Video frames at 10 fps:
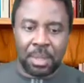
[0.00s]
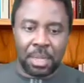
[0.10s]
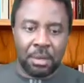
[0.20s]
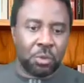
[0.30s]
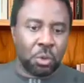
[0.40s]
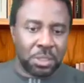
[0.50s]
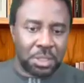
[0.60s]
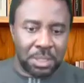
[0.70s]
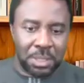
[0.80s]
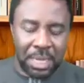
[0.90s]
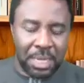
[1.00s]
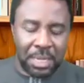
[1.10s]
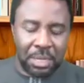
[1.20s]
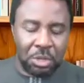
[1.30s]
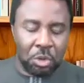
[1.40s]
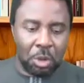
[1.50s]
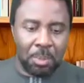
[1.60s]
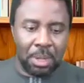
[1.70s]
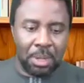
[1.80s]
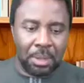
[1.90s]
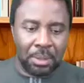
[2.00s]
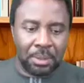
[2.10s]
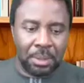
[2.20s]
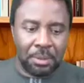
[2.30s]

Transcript: And of course, any normal